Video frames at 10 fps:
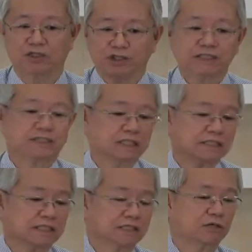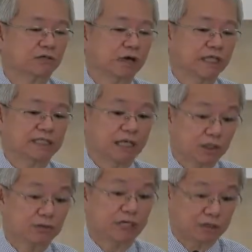Jesus is the one that
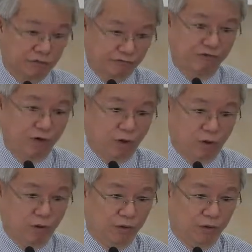you need to follow